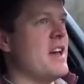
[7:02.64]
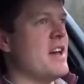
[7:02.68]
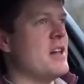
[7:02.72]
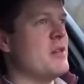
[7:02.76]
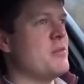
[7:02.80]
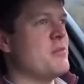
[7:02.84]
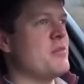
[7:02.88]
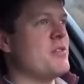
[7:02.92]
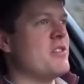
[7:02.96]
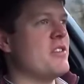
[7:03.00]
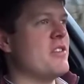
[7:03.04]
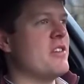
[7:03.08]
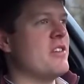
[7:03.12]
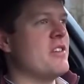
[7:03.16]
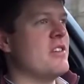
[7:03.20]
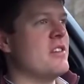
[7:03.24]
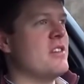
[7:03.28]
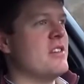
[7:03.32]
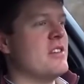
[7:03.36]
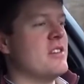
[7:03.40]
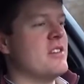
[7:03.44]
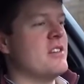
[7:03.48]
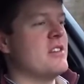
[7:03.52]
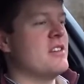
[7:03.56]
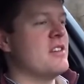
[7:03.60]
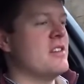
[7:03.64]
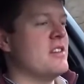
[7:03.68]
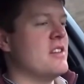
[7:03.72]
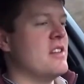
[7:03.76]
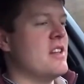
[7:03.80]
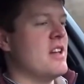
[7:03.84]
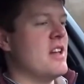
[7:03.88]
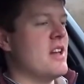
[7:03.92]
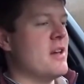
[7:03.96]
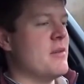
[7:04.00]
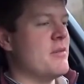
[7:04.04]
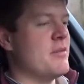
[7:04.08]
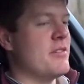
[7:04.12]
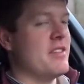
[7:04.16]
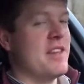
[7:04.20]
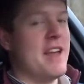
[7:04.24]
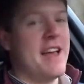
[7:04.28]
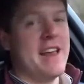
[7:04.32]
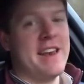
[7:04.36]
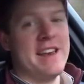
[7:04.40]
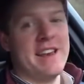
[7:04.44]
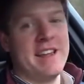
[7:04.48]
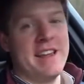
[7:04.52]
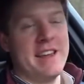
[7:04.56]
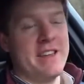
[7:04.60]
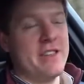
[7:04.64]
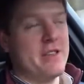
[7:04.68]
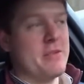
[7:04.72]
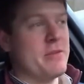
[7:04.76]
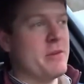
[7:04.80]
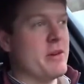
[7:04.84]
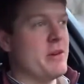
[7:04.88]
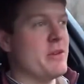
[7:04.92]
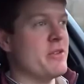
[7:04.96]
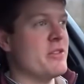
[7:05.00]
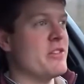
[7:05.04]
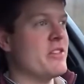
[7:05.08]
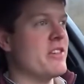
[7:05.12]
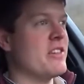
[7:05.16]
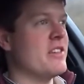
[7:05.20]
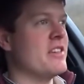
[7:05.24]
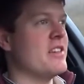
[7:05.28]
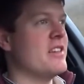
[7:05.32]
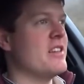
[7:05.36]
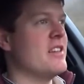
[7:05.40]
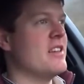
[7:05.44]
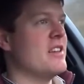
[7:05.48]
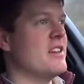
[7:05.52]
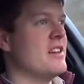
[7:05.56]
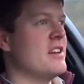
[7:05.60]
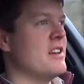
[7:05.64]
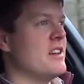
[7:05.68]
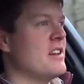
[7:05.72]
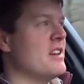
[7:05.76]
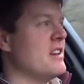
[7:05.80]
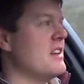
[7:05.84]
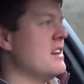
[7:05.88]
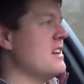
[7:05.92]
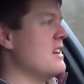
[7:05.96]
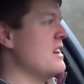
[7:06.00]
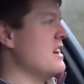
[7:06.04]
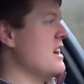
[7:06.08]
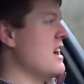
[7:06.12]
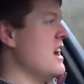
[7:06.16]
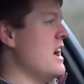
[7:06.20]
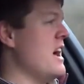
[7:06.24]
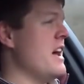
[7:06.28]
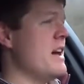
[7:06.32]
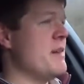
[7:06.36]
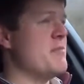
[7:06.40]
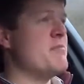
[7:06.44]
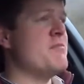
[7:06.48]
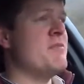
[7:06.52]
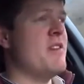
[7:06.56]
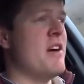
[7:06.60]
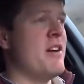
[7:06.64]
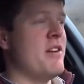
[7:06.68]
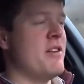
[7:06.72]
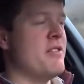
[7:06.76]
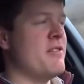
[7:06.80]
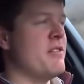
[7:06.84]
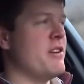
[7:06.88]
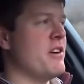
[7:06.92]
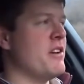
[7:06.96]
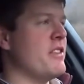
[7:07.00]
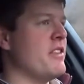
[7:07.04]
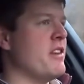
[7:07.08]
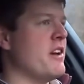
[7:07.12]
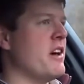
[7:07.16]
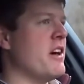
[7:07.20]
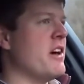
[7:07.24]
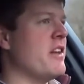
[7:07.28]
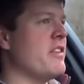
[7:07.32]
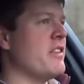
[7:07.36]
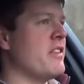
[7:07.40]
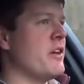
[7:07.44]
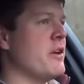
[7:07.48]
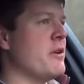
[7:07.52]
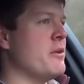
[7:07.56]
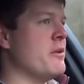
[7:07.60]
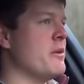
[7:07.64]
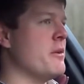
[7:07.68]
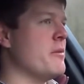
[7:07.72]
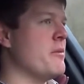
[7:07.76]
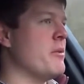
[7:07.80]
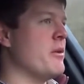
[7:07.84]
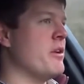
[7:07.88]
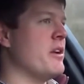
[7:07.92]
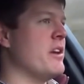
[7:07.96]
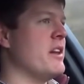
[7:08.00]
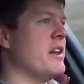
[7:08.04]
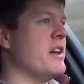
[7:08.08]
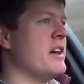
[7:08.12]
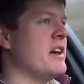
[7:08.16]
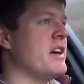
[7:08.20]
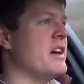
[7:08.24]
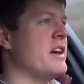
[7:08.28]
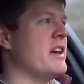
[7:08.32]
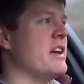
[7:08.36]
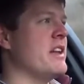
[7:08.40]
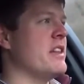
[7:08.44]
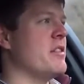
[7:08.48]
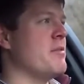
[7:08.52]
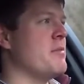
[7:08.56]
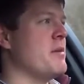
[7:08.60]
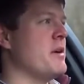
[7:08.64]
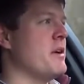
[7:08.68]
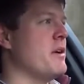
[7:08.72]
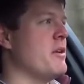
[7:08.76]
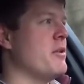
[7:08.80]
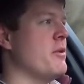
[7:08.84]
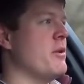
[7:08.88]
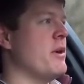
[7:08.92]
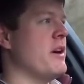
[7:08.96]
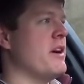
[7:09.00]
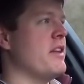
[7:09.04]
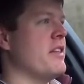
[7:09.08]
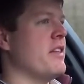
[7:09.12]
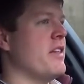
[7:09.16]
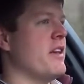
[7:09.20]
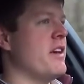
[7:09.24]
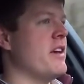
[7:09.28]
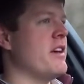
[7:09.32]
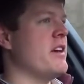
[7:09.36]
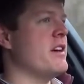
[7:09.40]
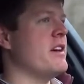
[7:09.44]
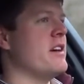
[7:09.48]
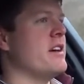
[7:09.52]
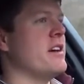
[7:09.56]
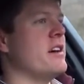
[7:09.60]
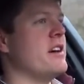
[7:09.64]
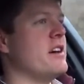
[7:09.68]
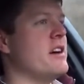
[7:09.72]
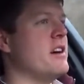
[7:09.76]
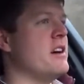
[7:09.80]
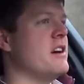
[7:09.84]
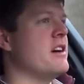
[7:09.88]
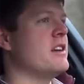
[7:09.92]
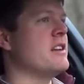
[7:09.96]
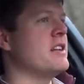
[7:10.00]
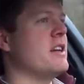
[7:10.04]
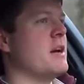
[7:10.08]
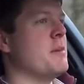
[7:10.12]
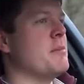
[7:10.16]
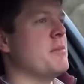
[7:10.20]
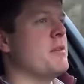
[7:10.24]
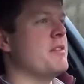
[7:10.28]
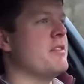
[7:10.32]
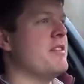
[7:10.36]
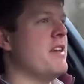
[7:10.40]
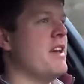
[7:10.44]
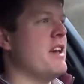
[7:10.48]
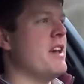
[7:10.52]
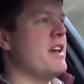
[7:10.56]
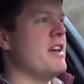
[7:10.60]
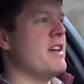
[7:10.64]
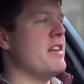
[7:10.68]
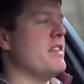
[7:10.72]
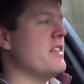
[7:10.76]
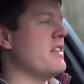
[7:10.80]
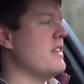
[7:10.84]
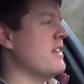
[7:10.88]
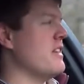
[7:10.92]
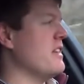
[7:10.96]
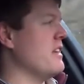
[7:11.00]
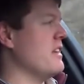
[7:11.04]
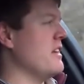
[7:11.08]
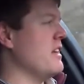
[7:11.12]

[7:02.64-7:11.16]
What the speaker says: Alps. Sadly, I suppose. I am very, very tired though, I'm not gonna lie. It's been quite a hard couple of days.